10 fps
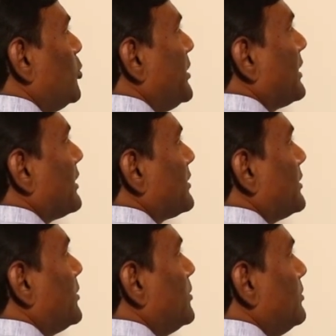to be
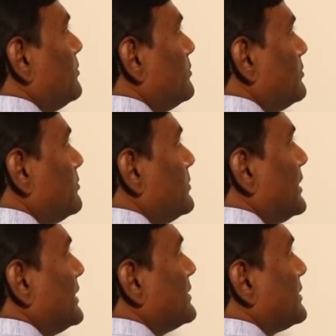connected to
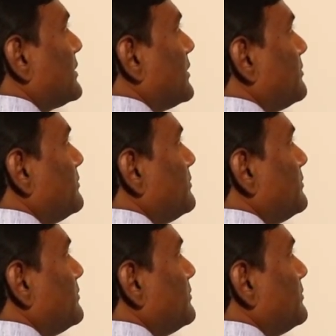resistor.